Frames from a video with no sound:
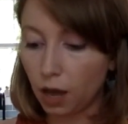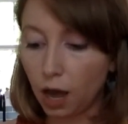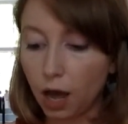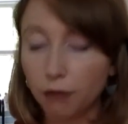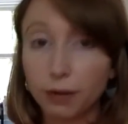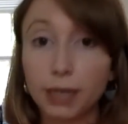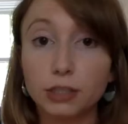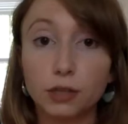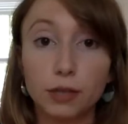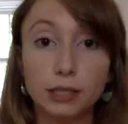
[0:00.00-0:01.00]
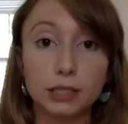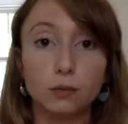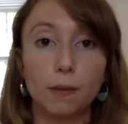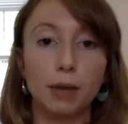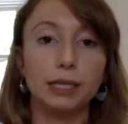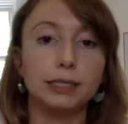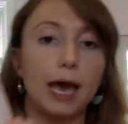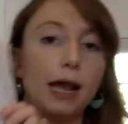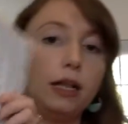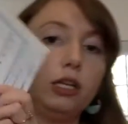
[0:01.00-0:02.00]
All right, so this is what my
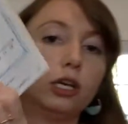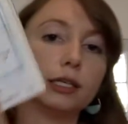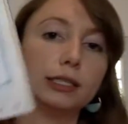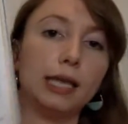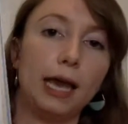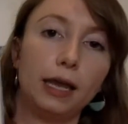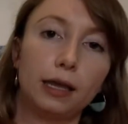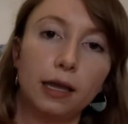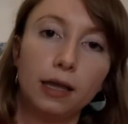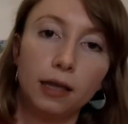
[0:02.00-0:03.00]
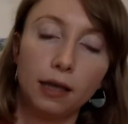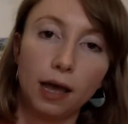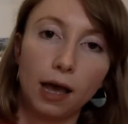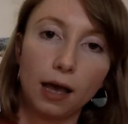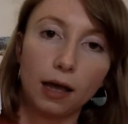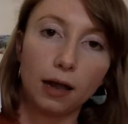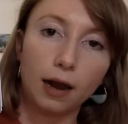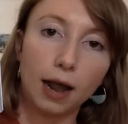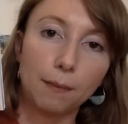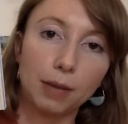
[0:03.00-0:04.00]
data looks like.
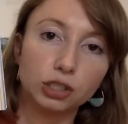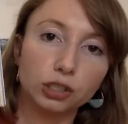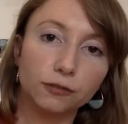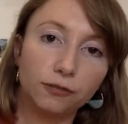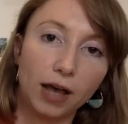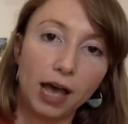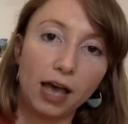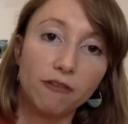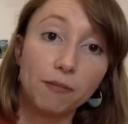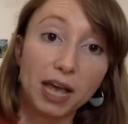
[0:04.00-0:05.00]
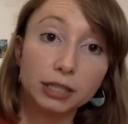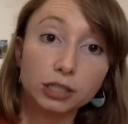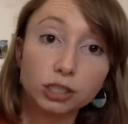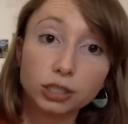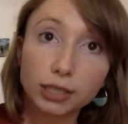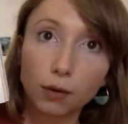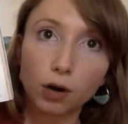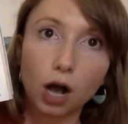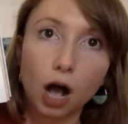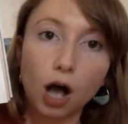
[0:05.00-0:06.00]
I measured 5 pencils. They
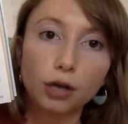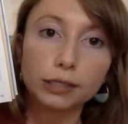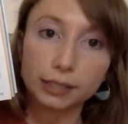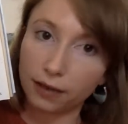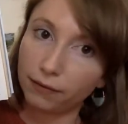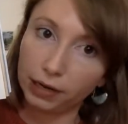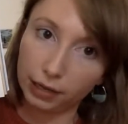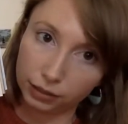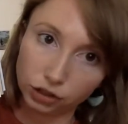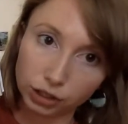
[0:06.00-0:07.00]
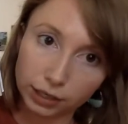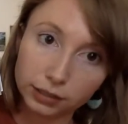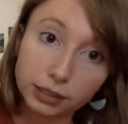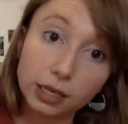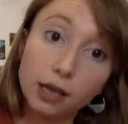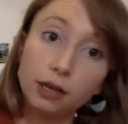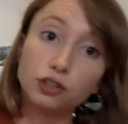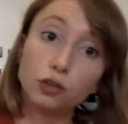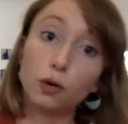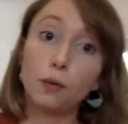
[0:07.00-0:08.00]
were all 7 inches.
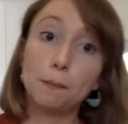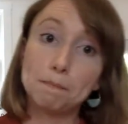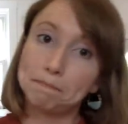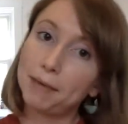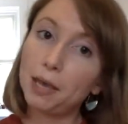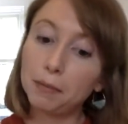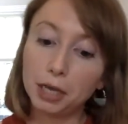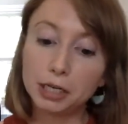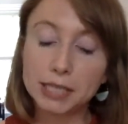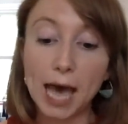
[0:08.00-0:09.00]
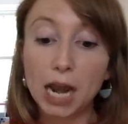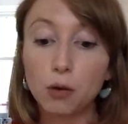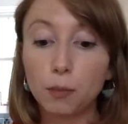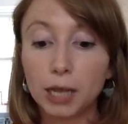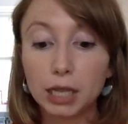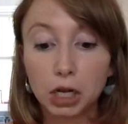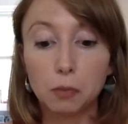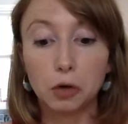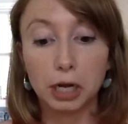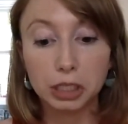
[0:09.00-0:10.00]
So maybe your data will be a little
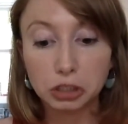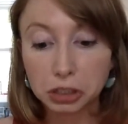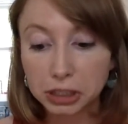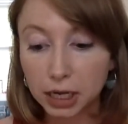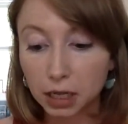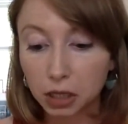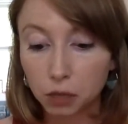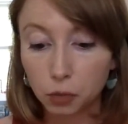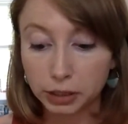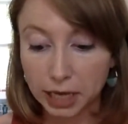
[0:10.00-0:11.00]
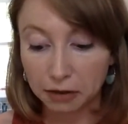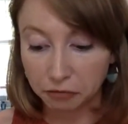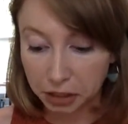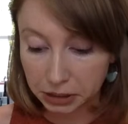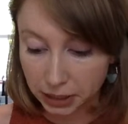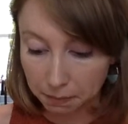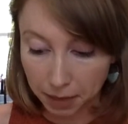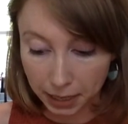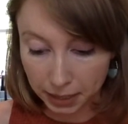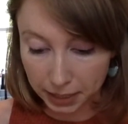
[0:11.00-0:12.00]
more interesting, a little more diverse than
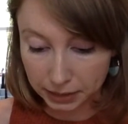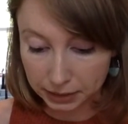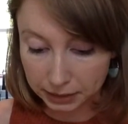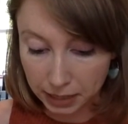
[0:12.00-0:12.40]
mine is,